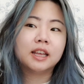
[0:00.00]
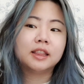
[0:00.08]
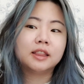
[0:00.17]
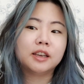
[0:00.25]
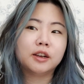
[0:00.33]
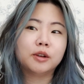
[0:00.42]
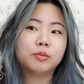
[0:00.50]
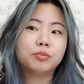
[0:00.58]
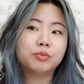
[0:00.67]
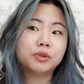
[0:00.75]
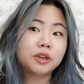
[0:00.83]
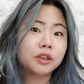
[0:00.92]
they're
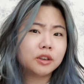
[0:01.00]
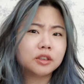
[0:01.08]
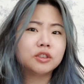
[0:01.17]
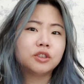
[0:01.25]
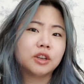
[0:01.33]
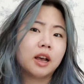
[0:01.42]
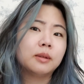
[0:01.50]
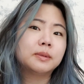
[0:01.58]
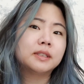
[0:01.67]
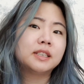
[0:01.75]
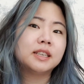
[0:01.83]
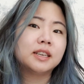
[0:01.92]
pretty good shops
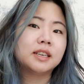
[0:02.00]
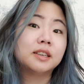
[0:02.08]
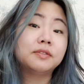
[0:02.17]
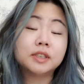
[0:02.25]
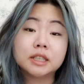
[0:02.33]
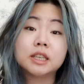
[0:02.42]
to visit